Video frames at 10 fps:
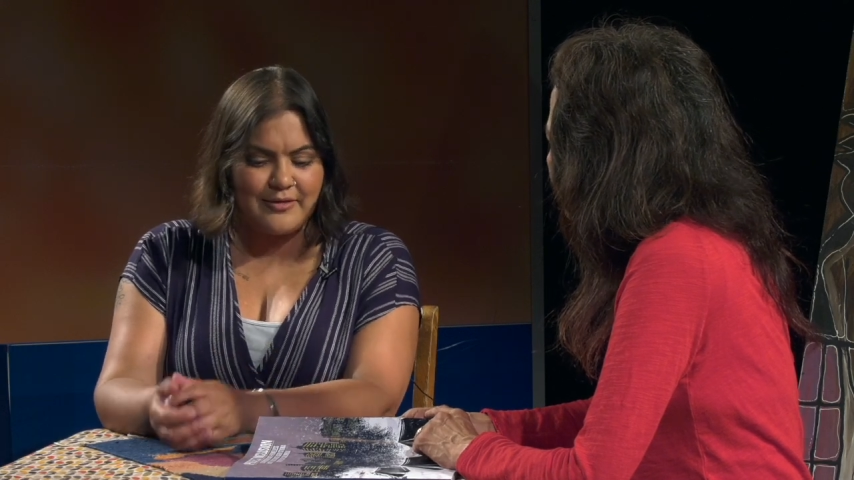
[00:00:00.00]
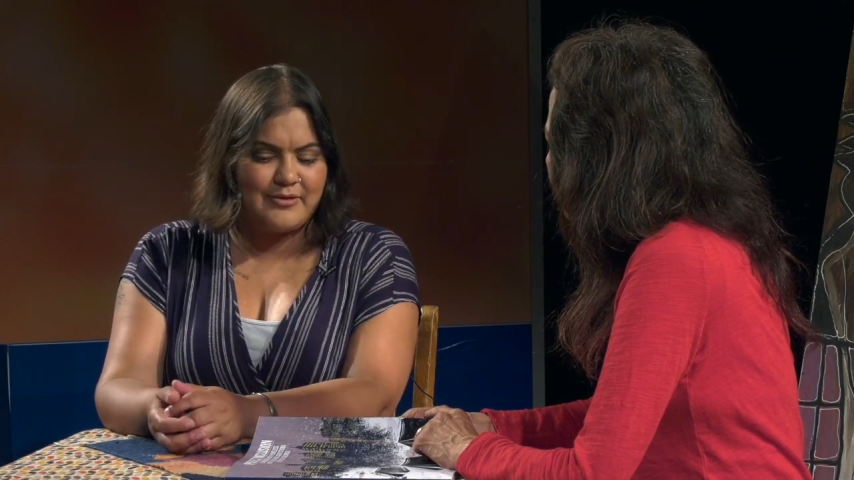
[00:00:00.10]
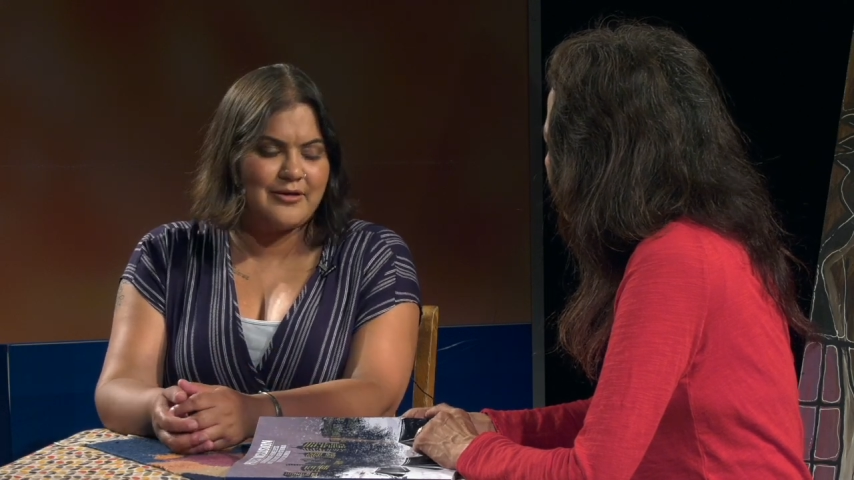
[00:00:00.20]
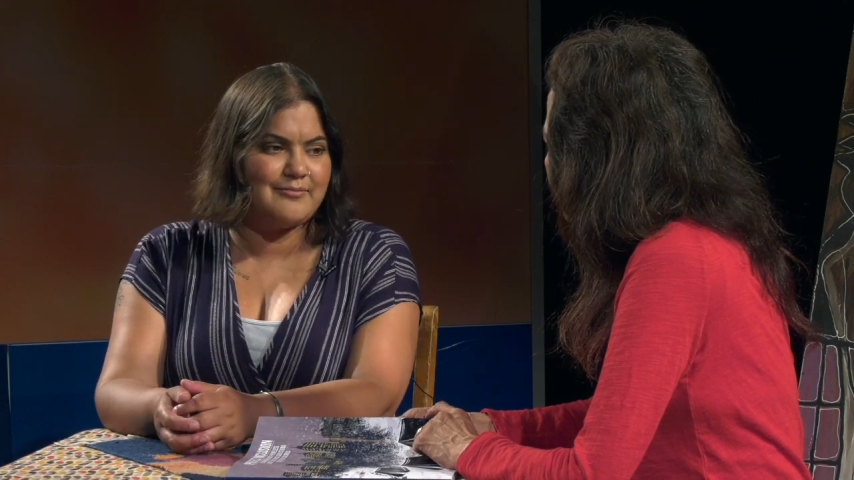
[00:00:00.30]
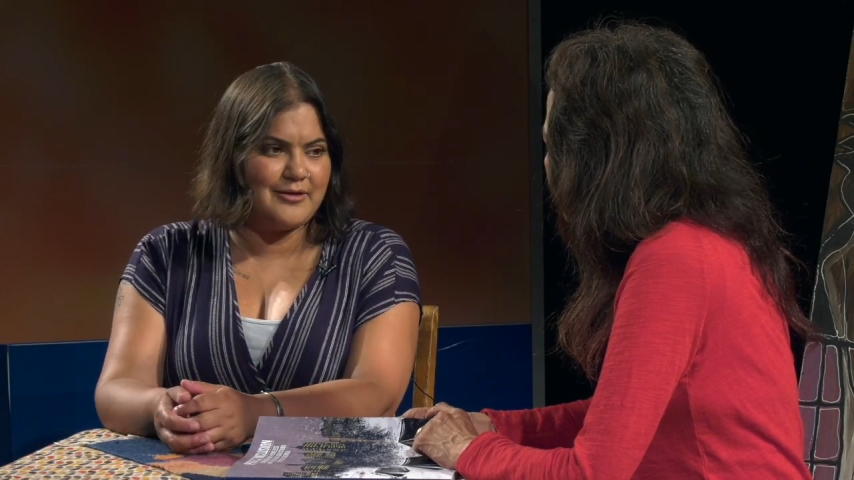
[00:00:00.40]
I'm
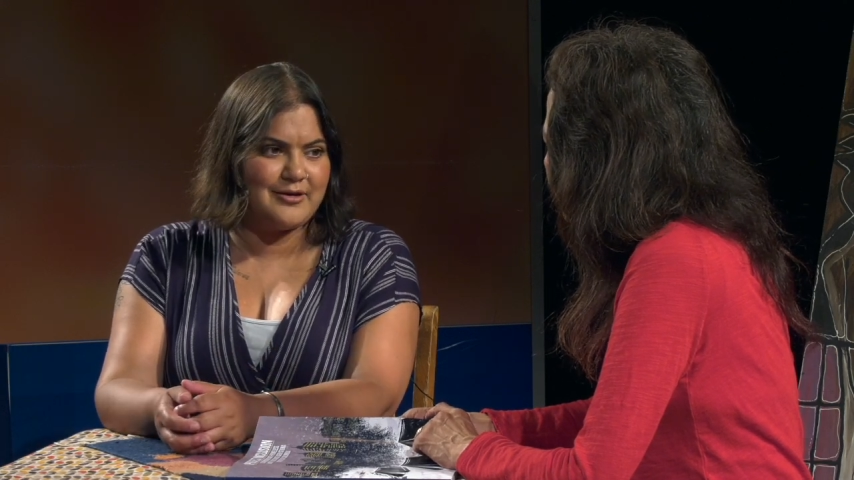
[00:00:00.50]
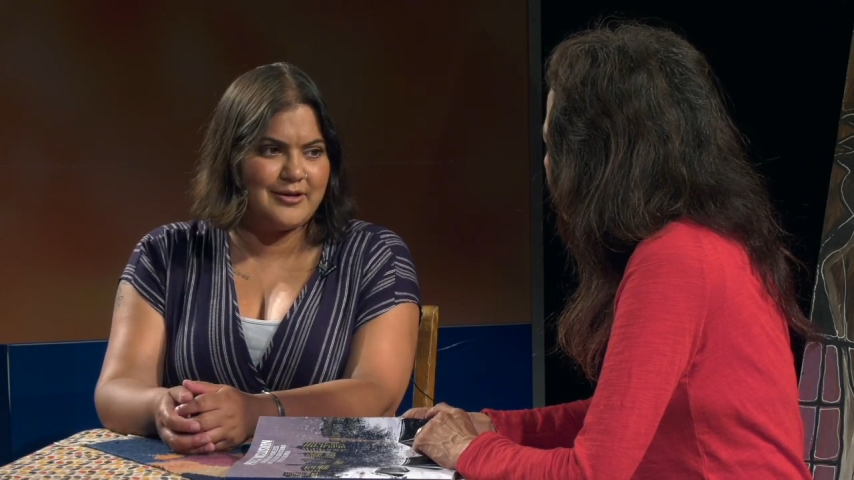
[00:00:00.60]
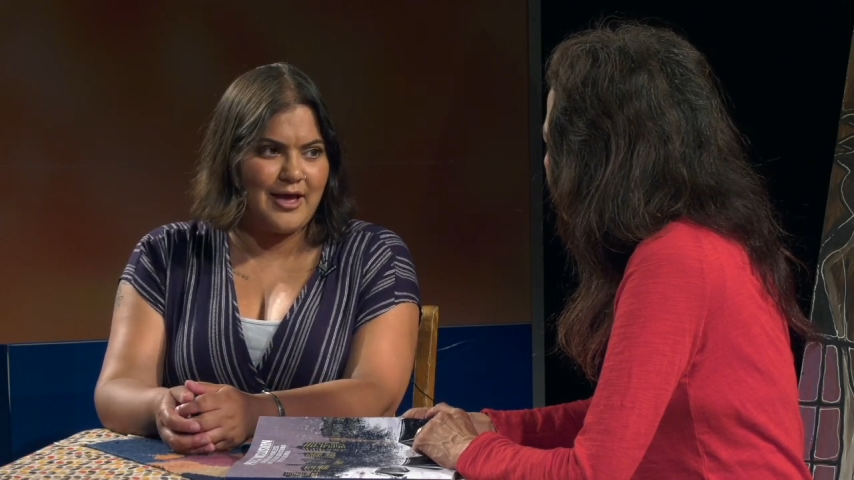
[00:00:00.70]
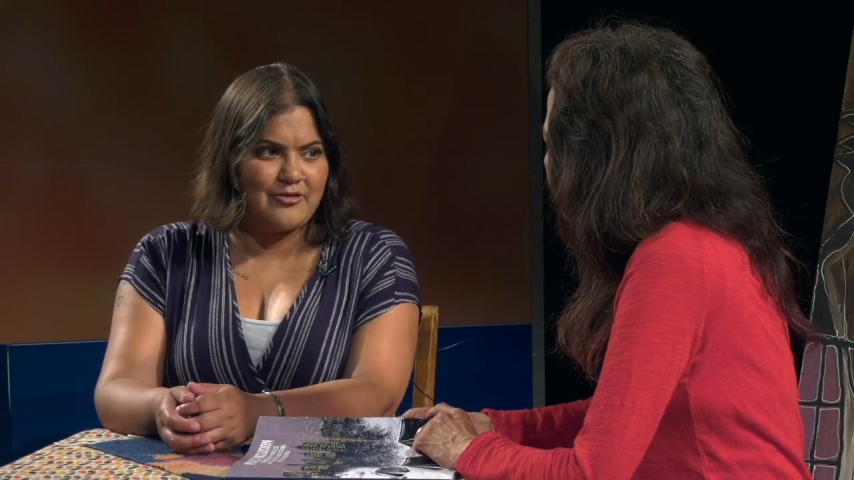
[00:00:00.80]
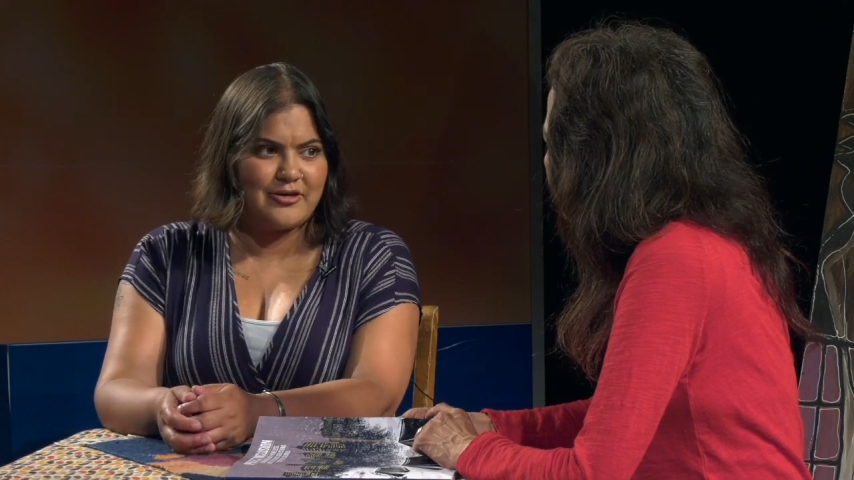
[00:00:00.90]
the
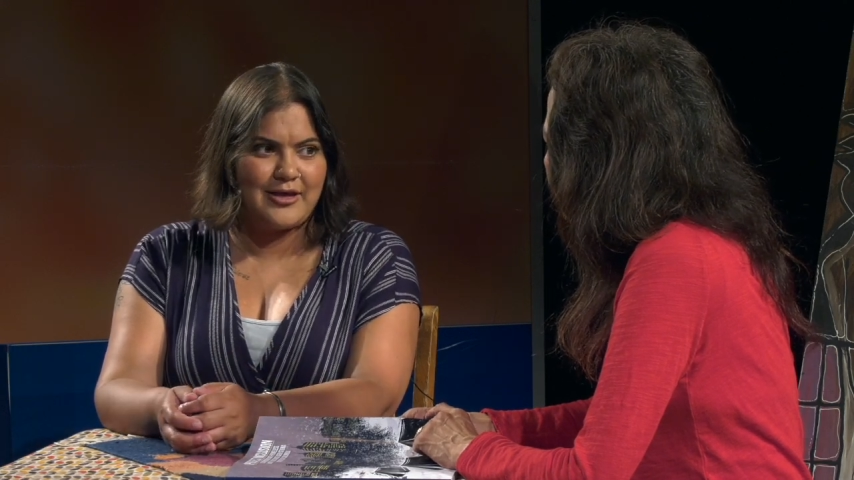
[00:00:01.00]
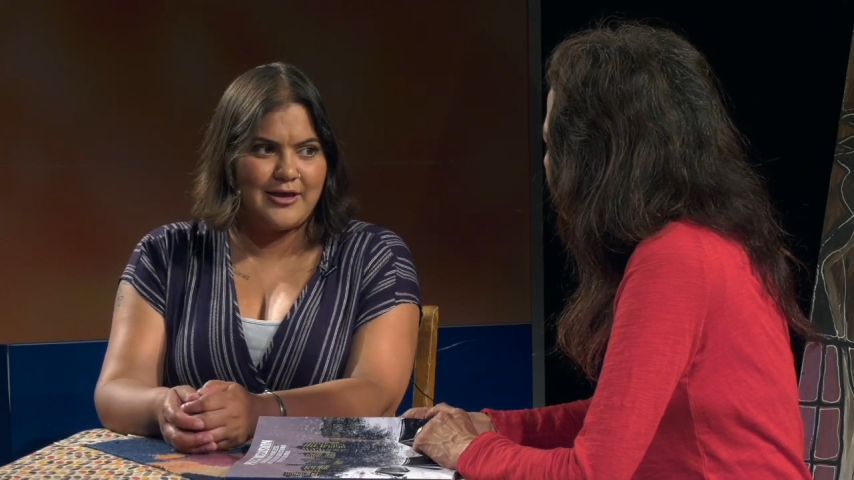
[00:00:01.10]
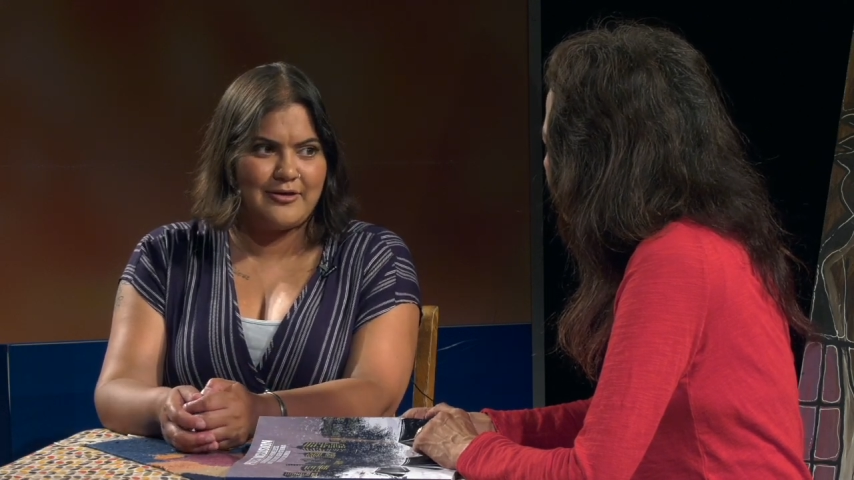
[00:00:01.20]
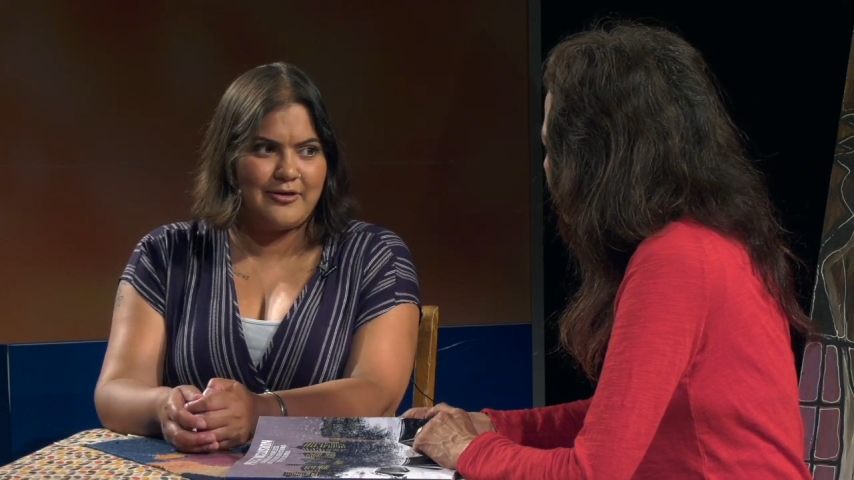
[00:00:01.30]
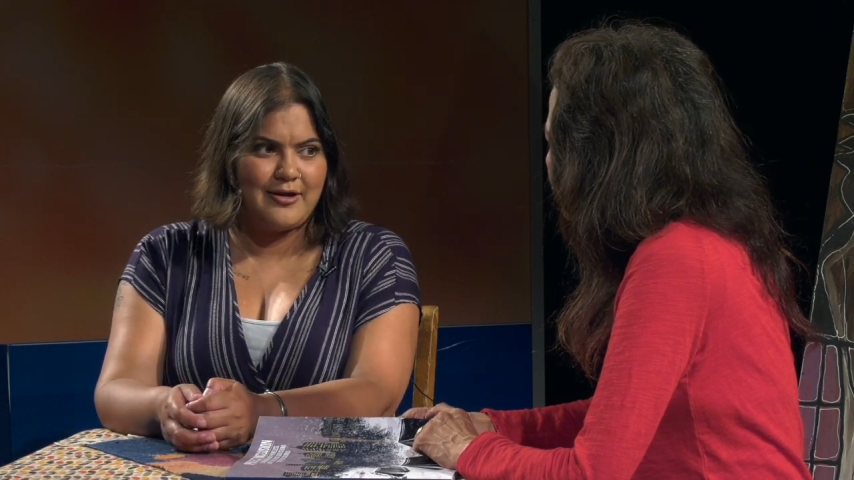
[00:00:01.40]
community
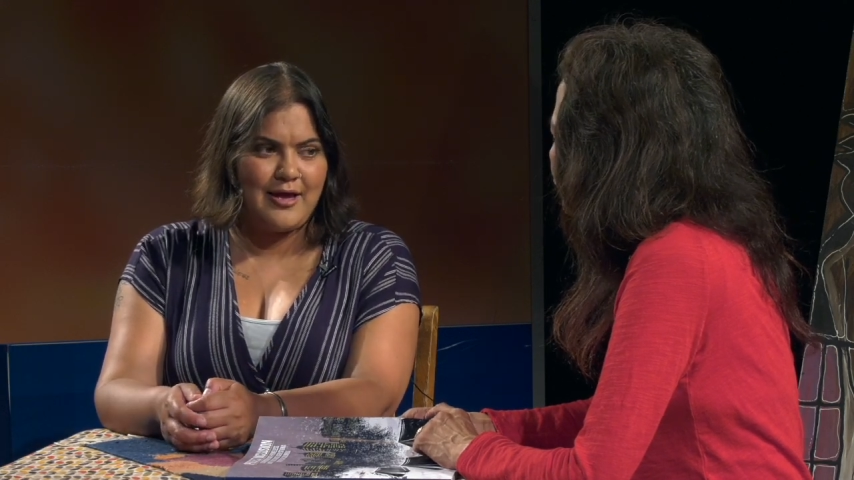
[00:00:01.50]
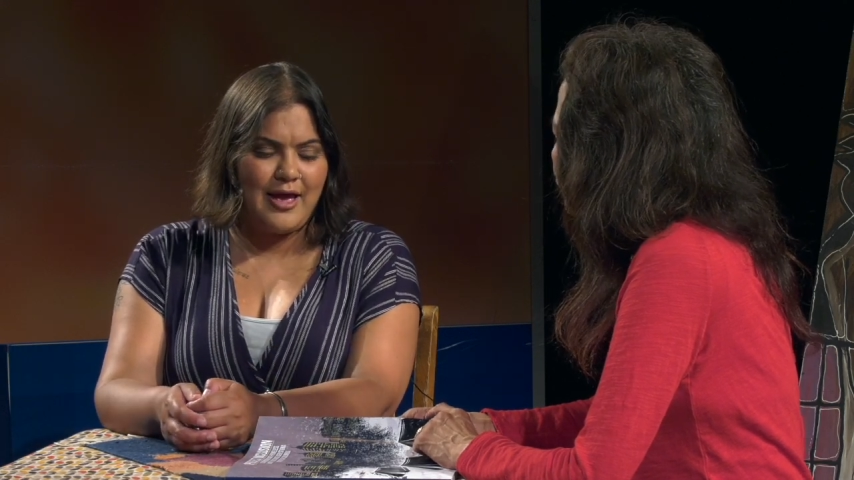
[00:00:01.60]
educator